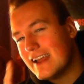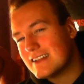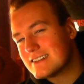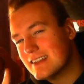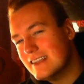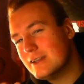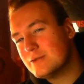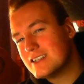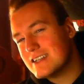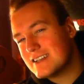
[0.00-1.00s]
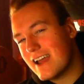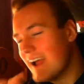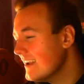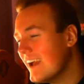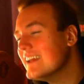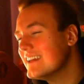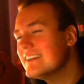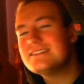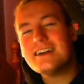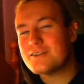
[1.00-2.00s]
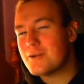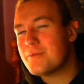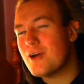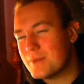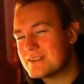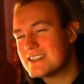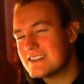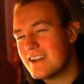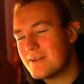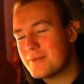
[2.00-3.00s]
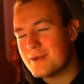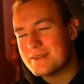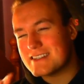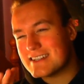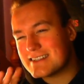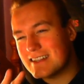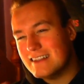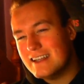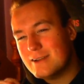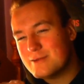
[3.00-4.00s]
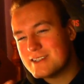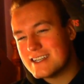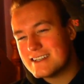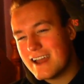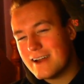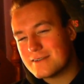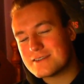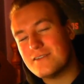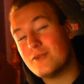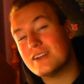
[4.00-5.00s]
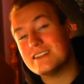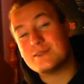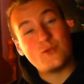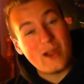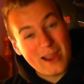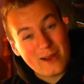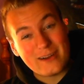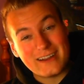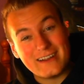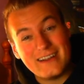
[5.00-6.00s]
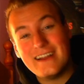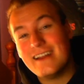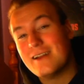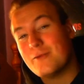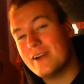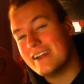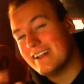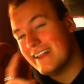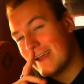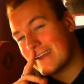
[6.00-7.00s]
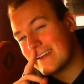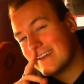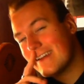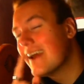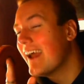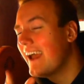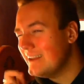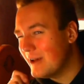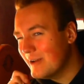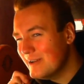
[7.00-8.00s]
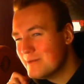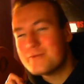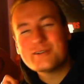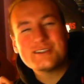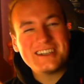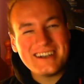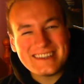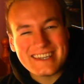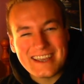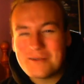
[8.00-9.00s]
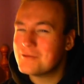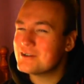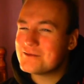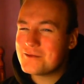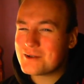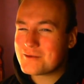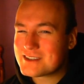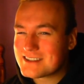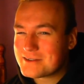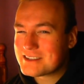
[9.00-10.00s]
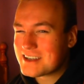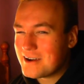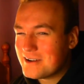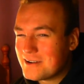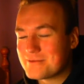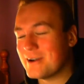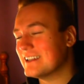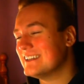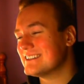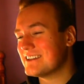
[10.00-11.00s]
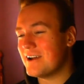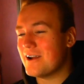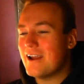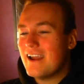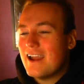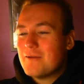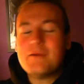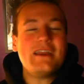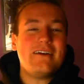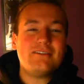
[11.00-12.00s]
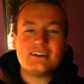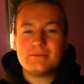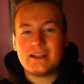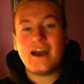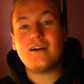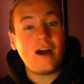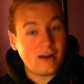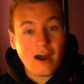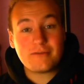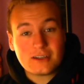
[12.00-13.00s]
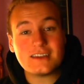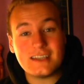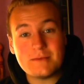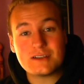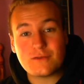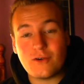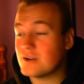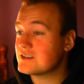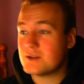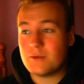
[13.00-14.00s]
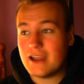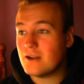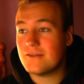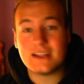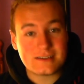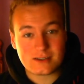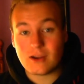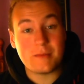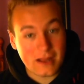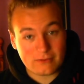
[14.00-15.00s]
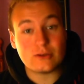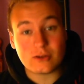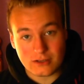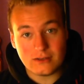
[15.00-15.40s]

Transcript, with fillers: it's the little detail, and he's done it on purpose. It's the little details of what he's wearing, where you're like, hello, what you got there? What's going on, Ronnie? So when we have a little bit, I've got the image for us, so we'll head over to Instagram and have a look at